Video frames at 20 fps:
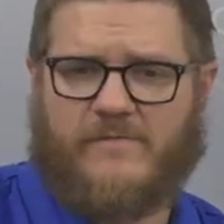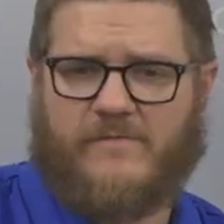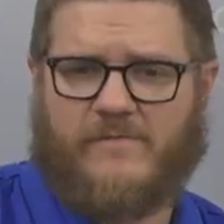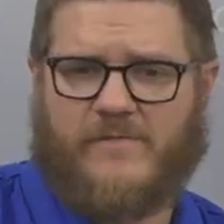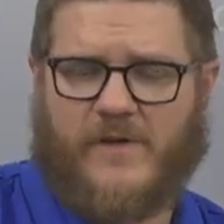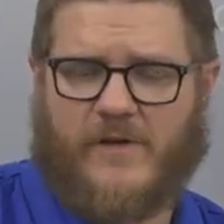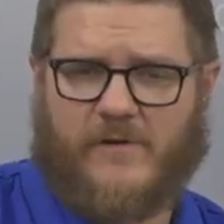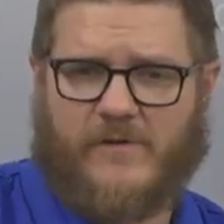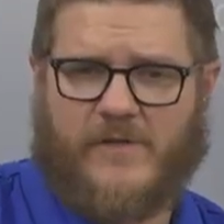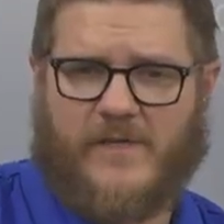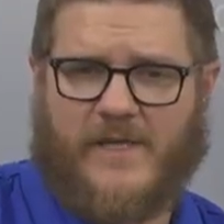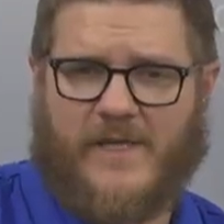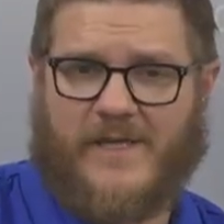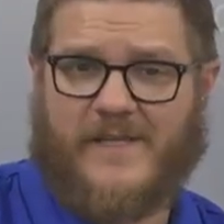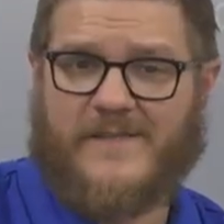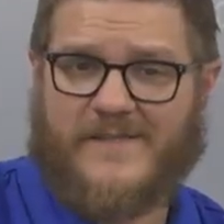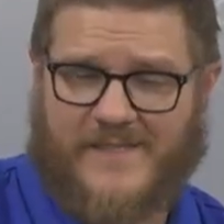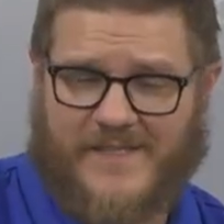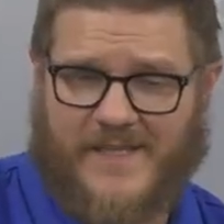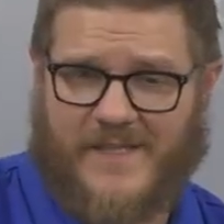very
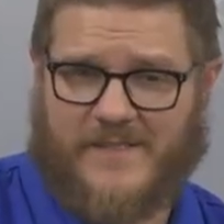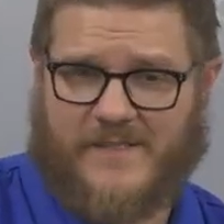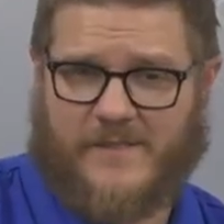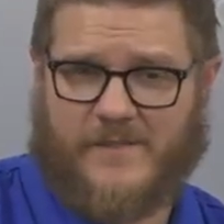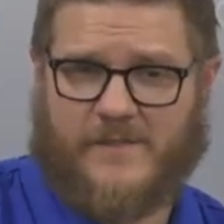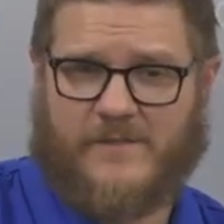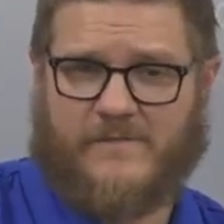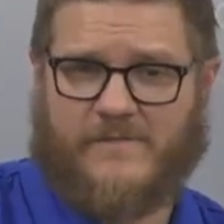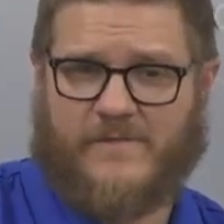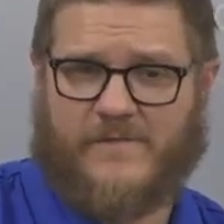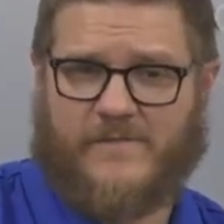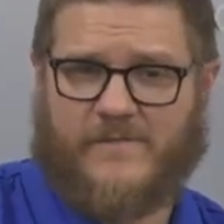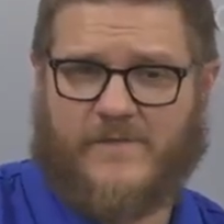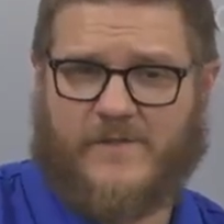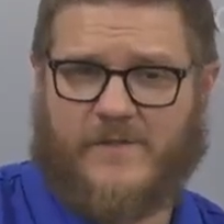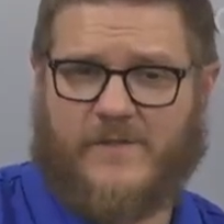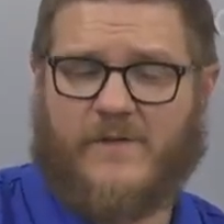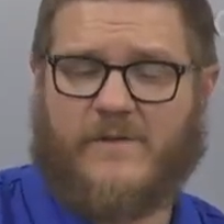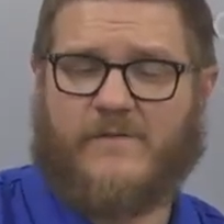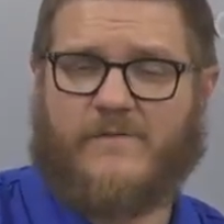insensitive
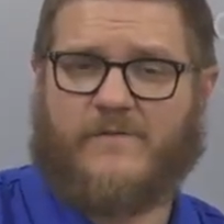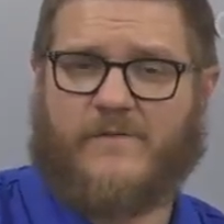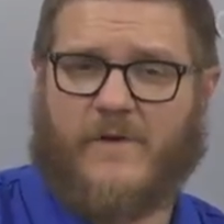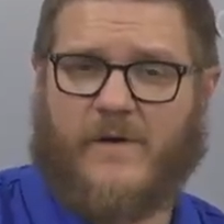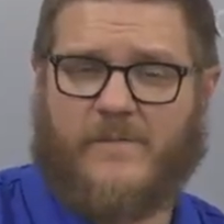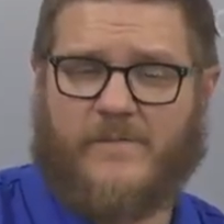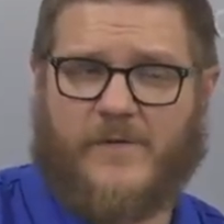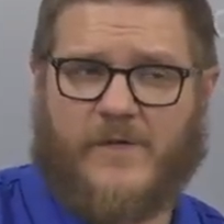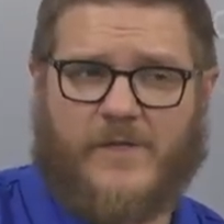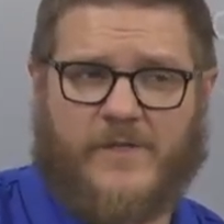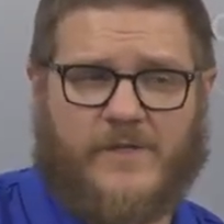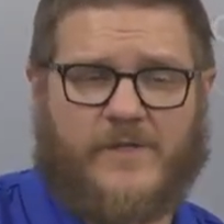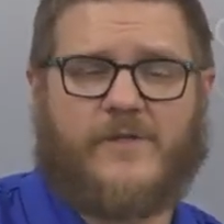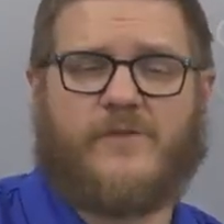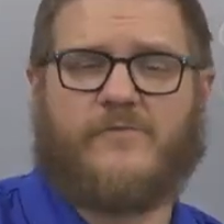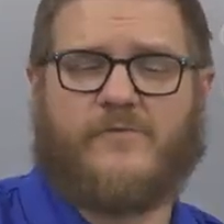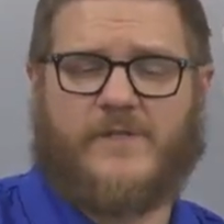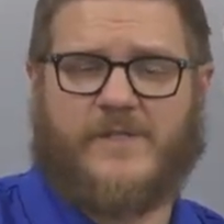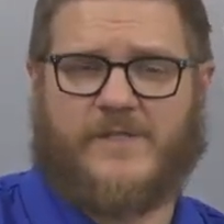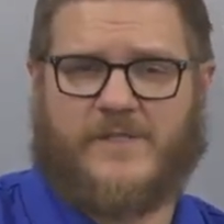from an
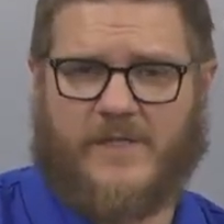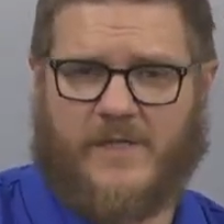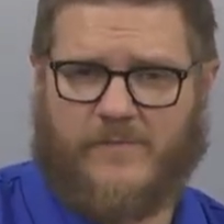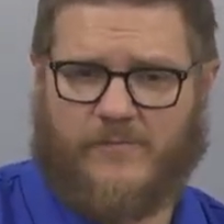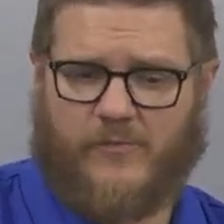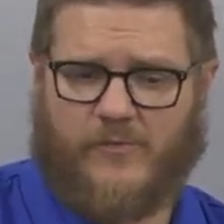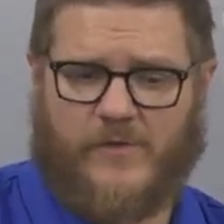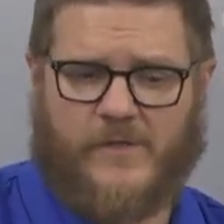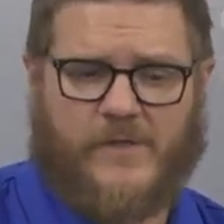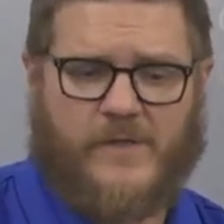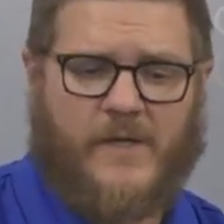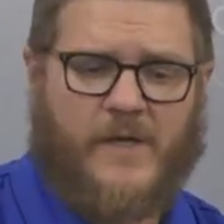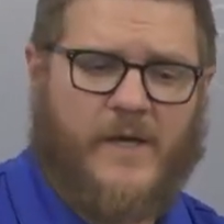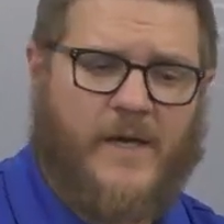acuity standpoint.